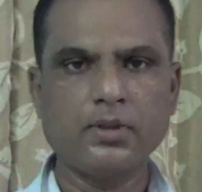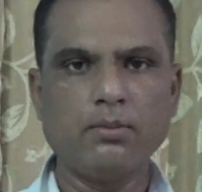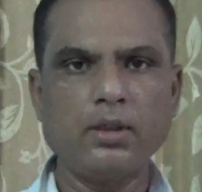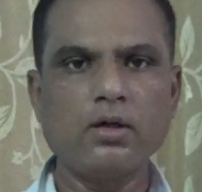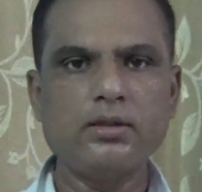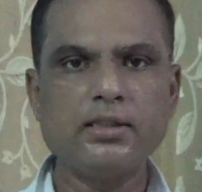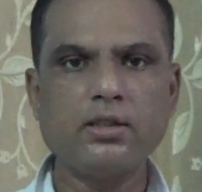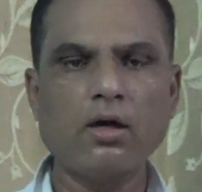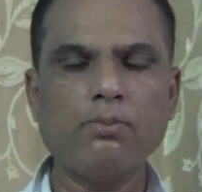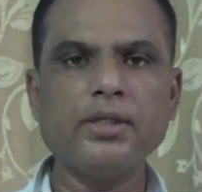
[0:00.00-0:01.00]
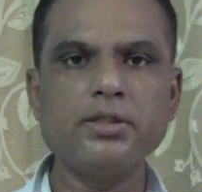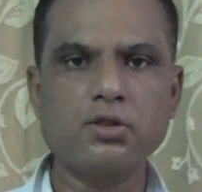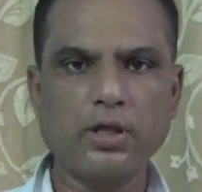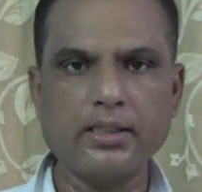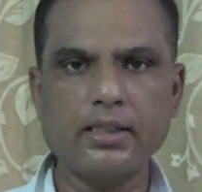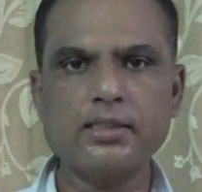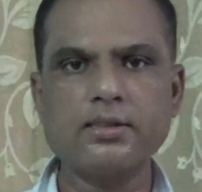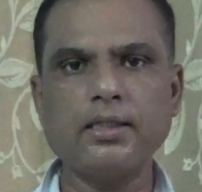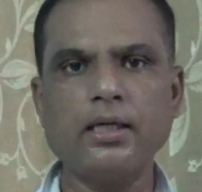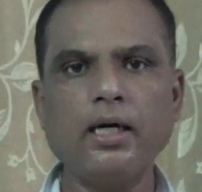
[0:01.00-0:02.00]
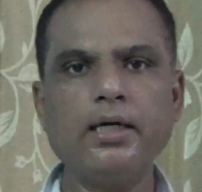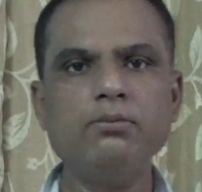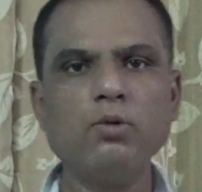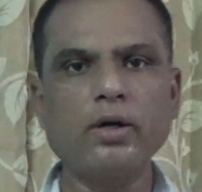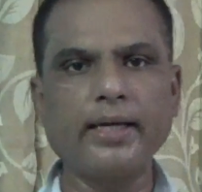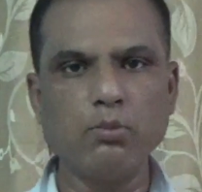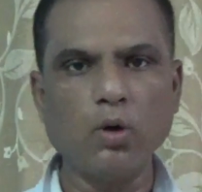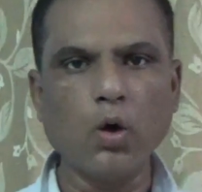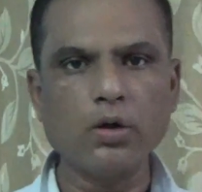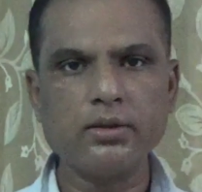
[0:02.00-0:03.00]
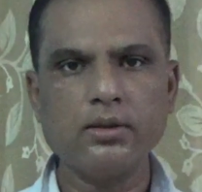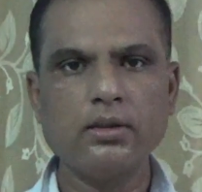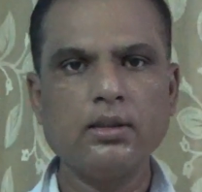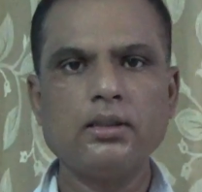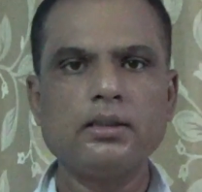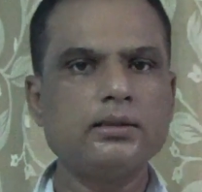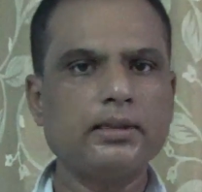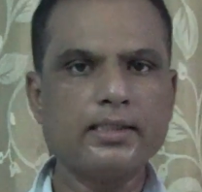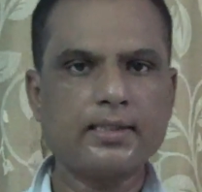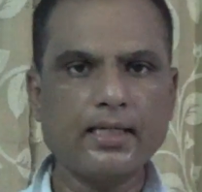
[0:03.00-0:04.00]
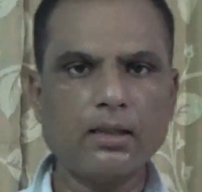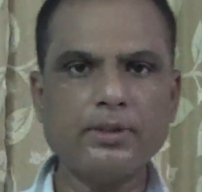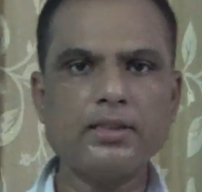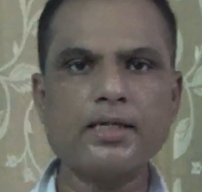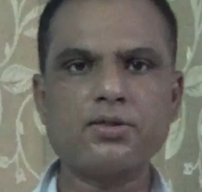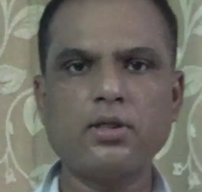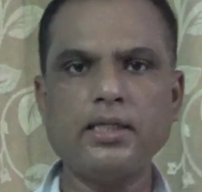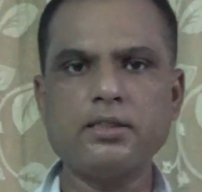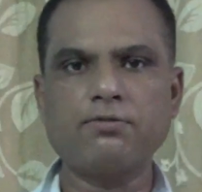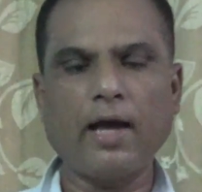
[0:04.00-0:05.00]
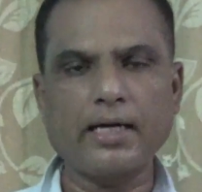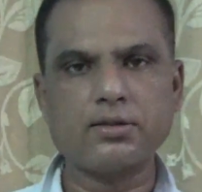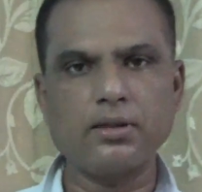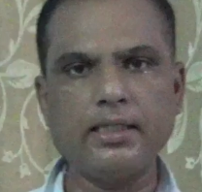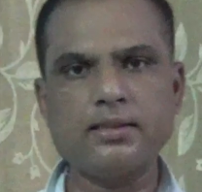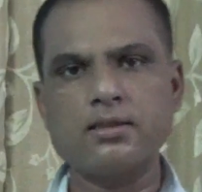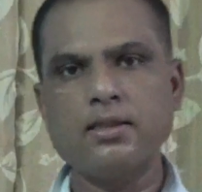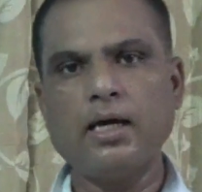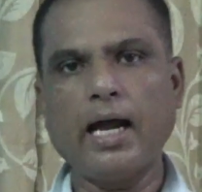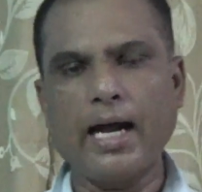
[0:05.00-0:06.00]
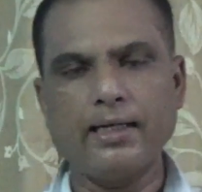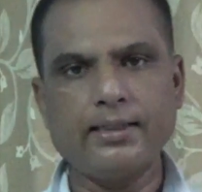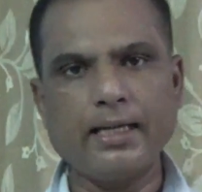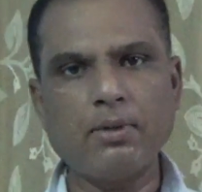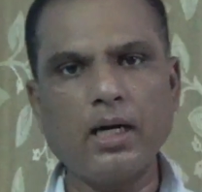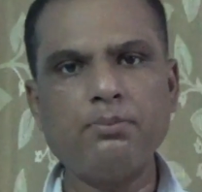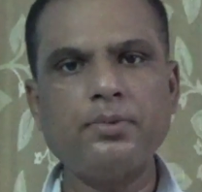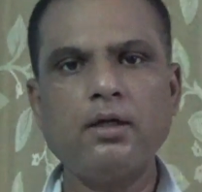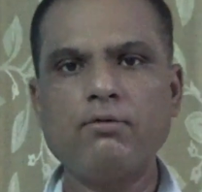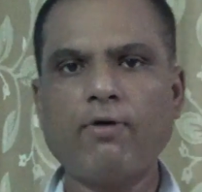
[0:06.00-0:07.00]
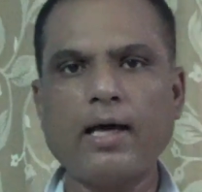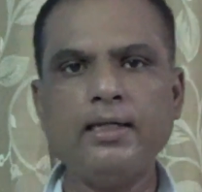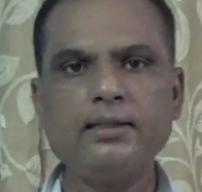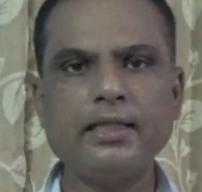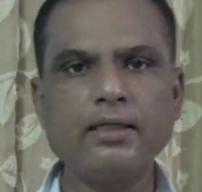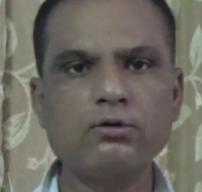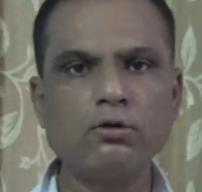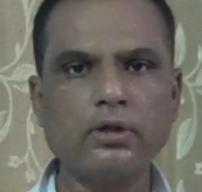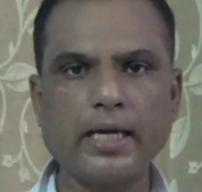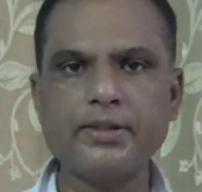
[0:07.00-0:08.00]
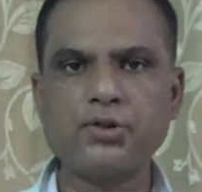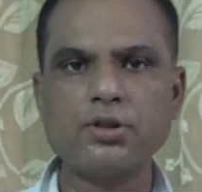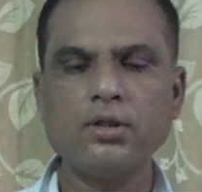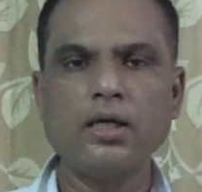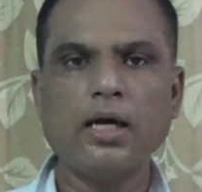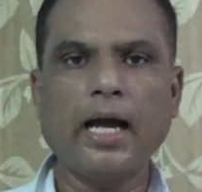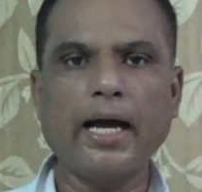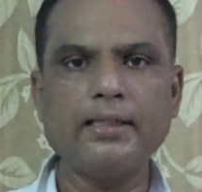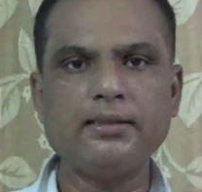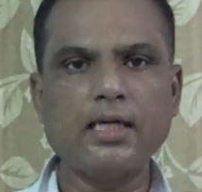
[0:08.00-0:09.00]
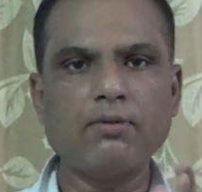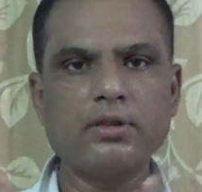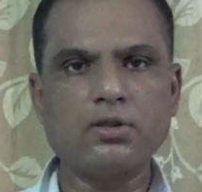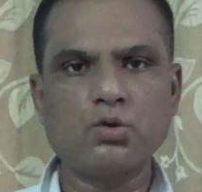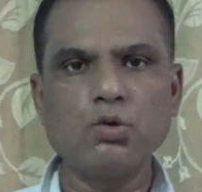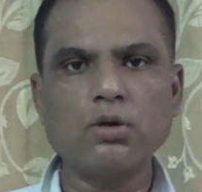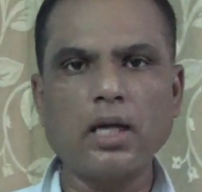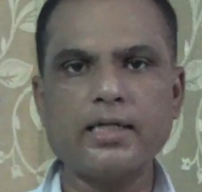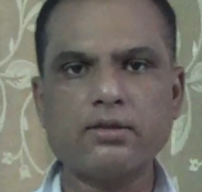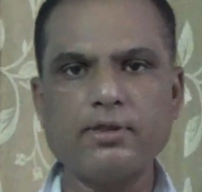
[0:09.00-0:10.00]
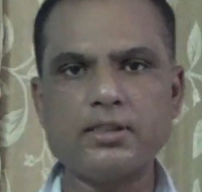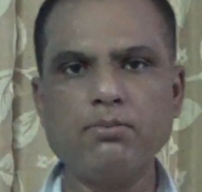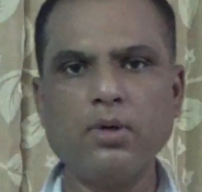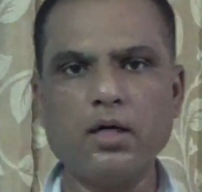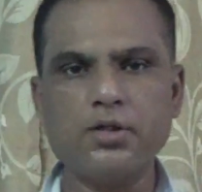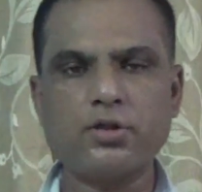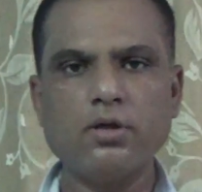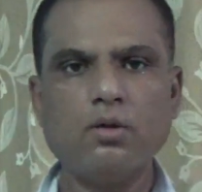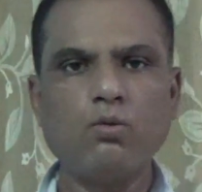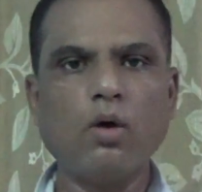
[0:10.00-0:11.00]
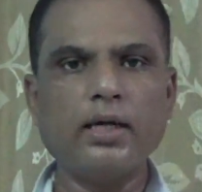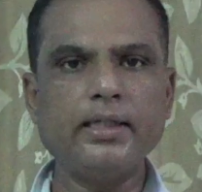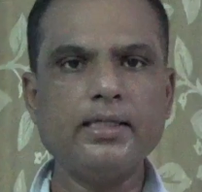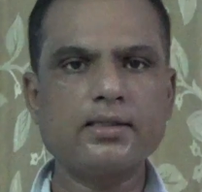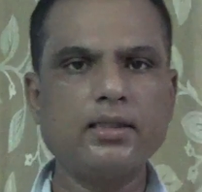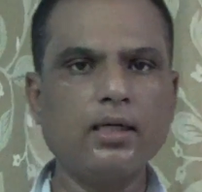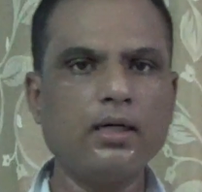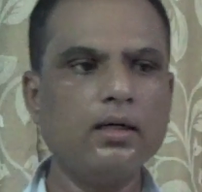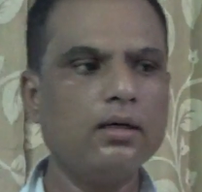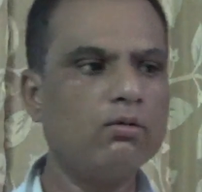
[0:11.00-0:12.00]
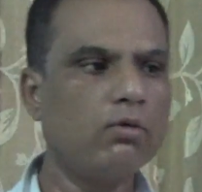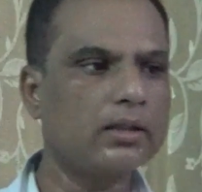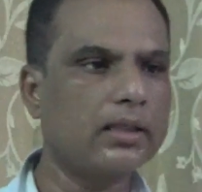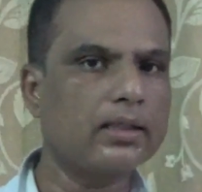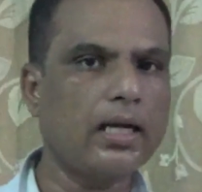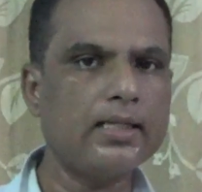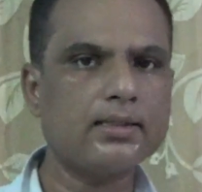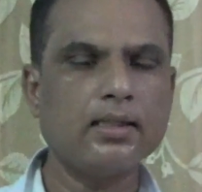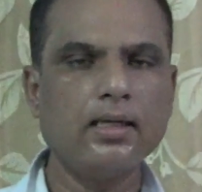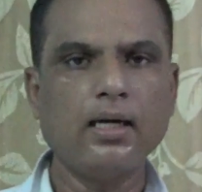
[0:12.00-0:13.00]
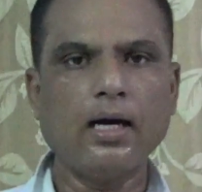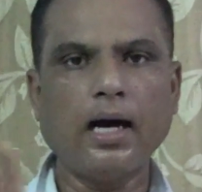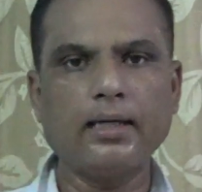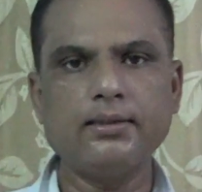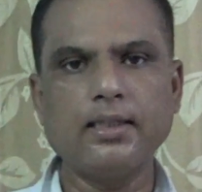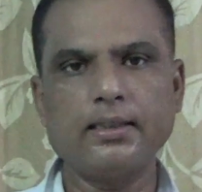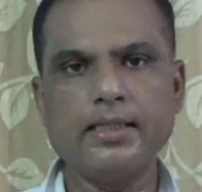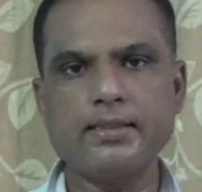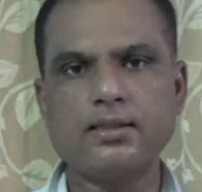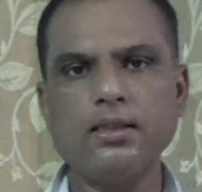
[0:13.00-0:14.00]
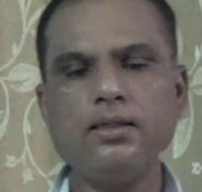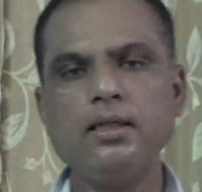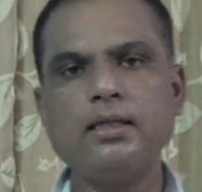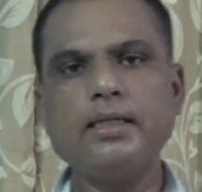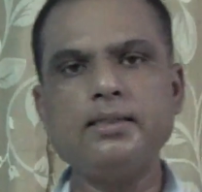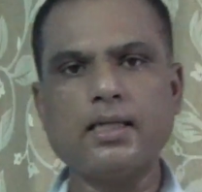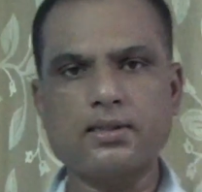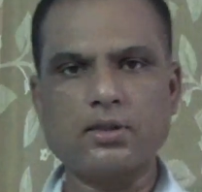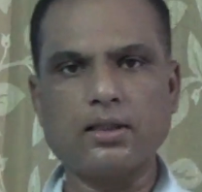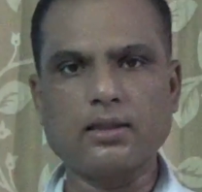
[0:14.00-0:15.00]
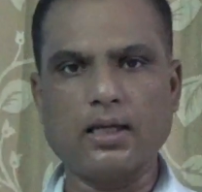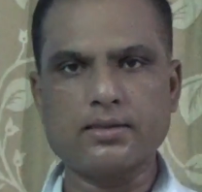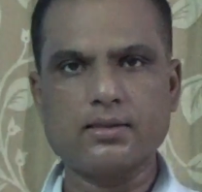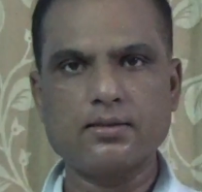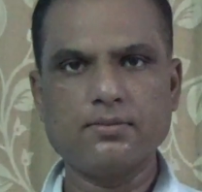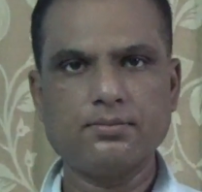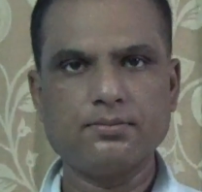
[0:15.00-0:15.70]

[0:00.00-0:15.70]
Because these European traders, they earned more and more, they set up industries, factories, added them up, finally they grew rich, and there was a two class which emerged. One is the worker class, another is the industrial class.